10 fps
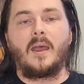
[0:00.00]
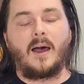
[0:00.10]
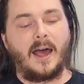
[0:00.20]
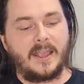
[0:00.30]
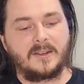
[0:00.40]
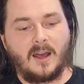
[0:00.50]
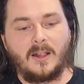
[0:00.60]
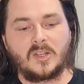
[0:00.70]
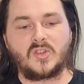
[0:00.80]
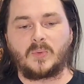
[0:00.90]
I
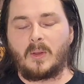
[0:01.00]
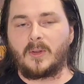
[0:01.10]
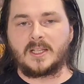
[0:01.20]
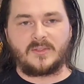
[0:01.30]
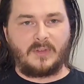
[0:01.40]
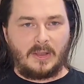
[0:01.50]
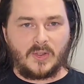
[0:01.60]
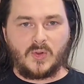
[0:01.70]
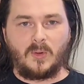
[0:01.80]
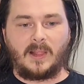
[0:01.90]
acknowledge the Rotary is a very
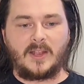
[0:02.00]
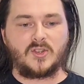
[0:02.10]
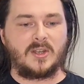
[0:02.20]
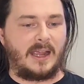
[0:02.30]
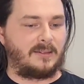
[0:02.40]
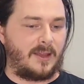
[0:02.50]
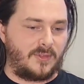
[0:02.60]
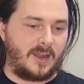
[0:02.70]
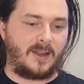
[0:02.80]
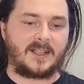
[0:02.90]
cool engine. I love
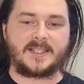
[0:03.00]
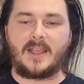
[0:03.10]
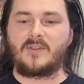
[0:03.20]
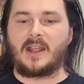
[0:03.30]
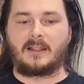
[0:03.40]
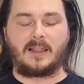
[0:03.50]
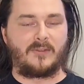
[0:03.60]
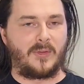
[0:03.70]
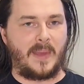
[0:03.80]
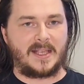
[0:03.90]
the RX-7. I love
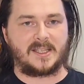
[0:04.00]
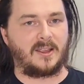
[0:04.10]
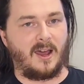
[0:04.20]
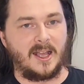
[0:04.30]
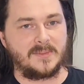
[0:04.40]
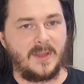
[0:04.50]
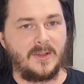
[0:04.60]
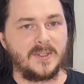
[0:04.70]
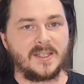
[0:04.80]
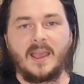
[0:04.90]
the Mazda
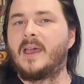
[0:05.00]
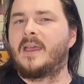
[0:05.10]
Cosmos.